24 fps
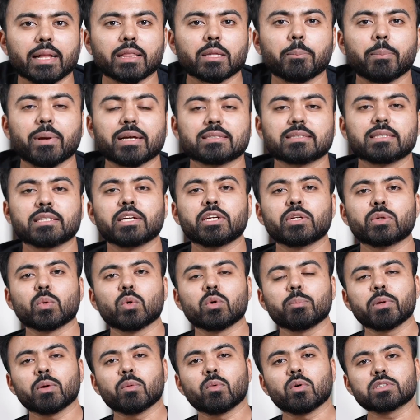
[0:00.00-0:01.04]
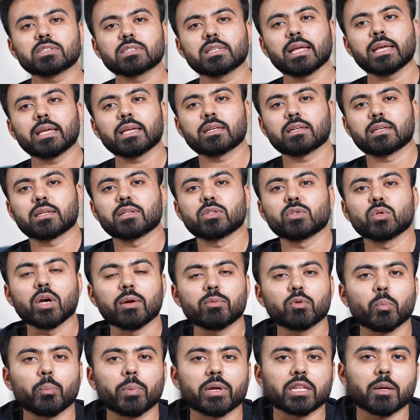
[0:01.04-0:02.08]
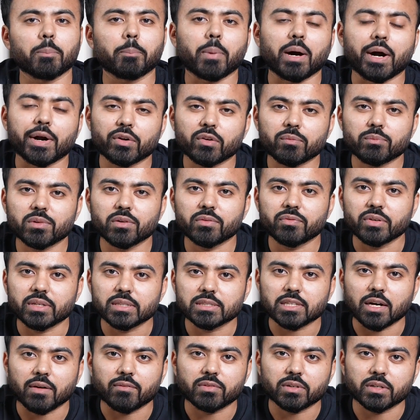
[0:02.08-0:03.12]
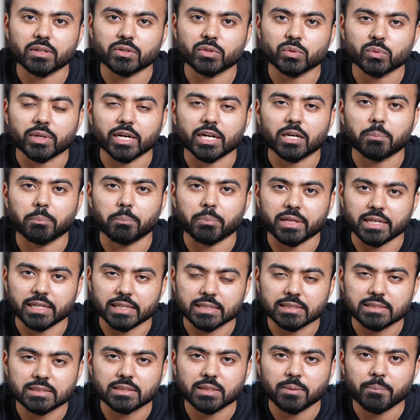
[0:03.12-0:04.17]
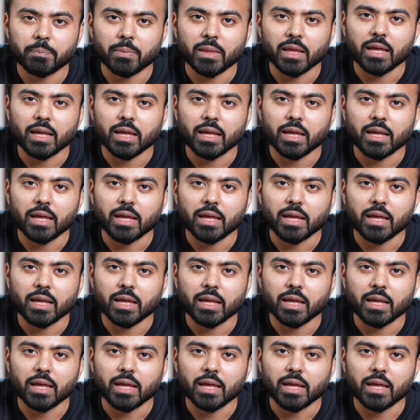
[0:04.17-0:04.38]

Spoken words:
And the best thing he told me was, like, you have to pay the part of the fees after you get placed.